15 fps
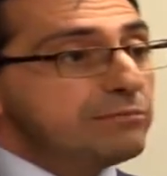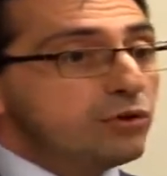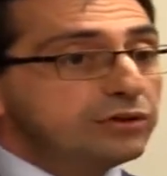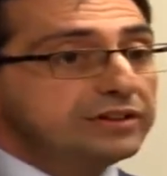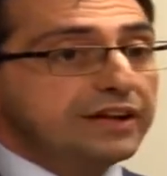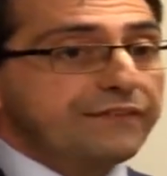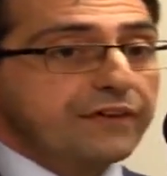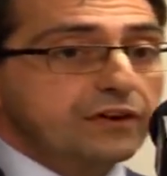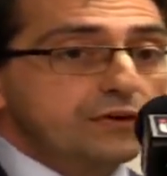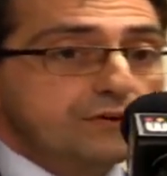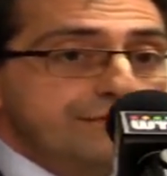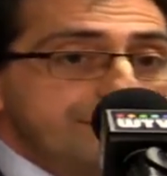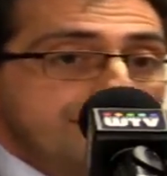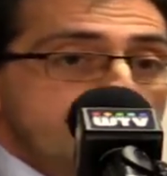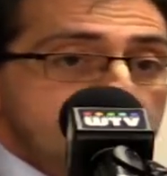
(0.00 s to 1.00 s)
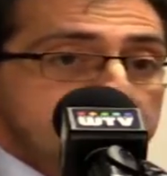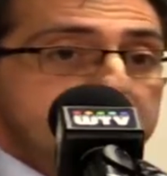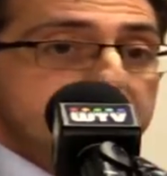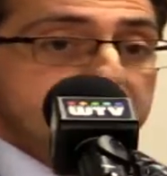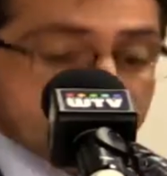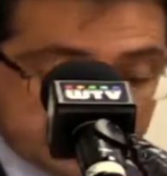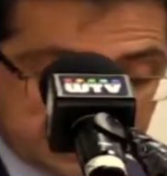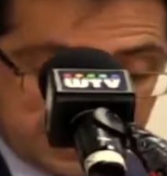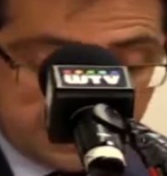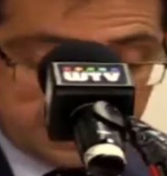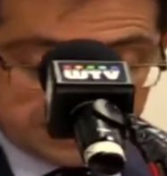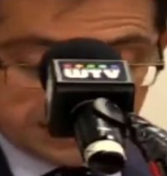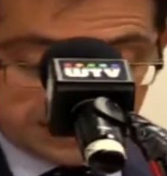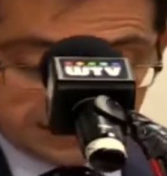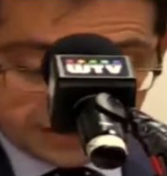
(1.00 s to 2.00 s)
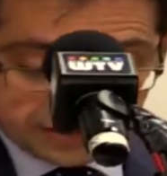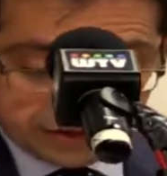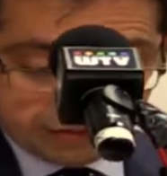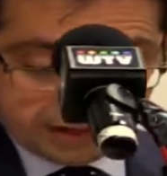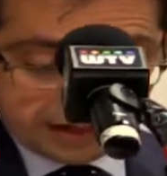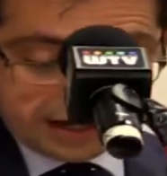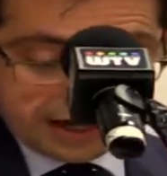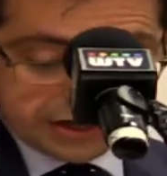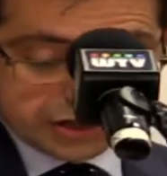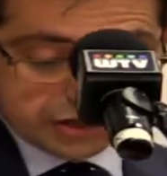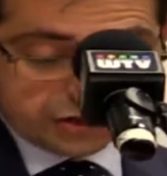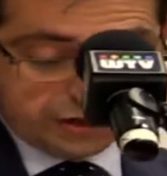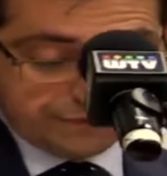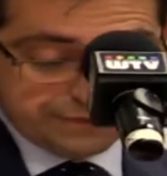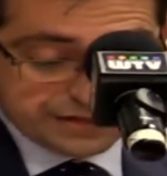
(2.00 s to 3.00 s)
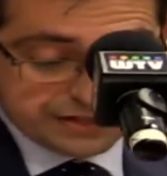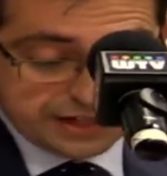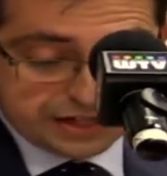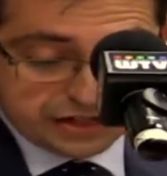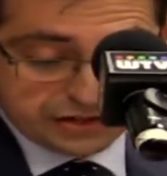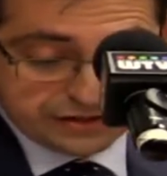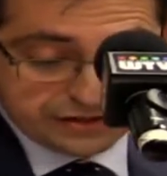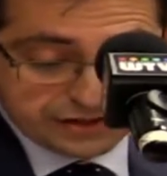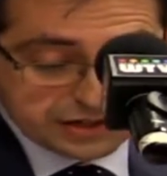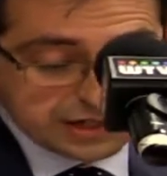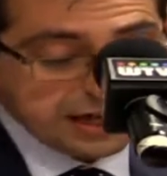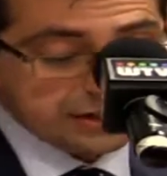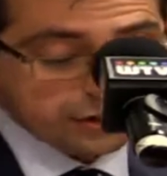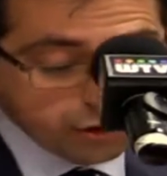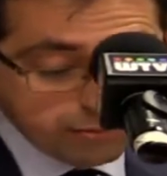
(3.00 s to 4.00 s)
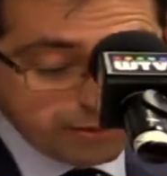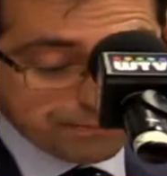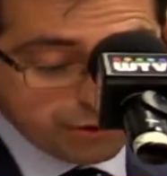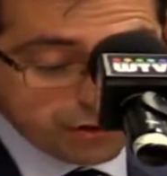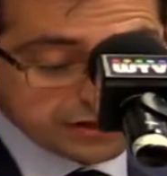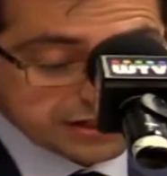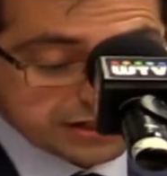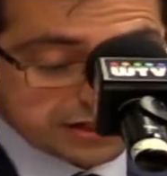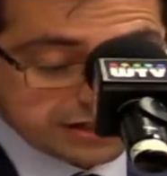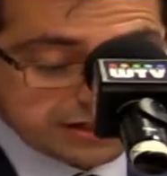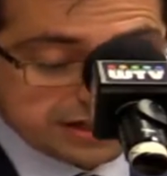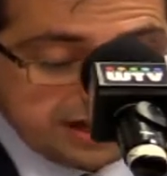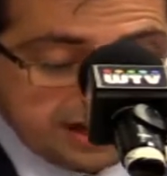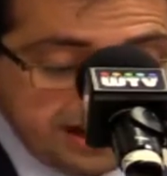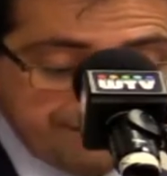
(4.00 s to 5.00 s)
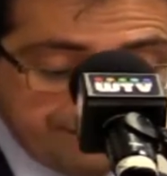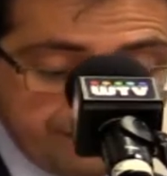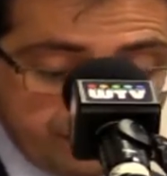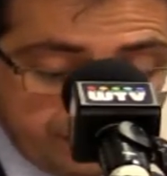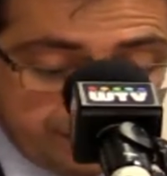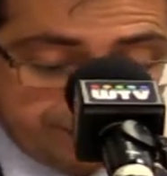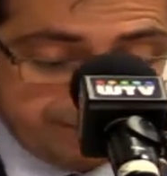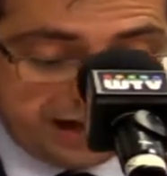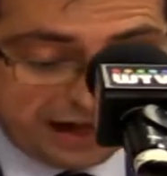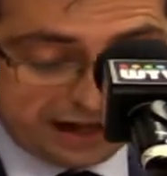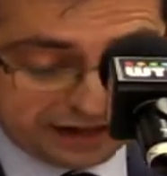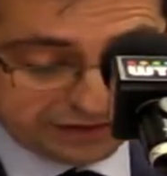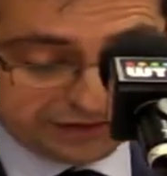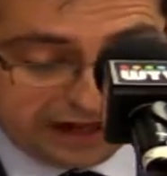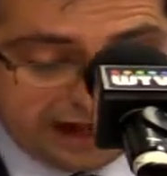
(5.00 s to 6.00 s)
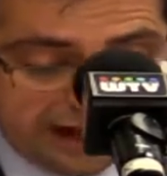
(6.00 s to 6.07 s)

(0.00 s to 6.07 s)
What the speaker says: difficult for those such as counsellors to engage in conversations at normal proximity and volume and to hand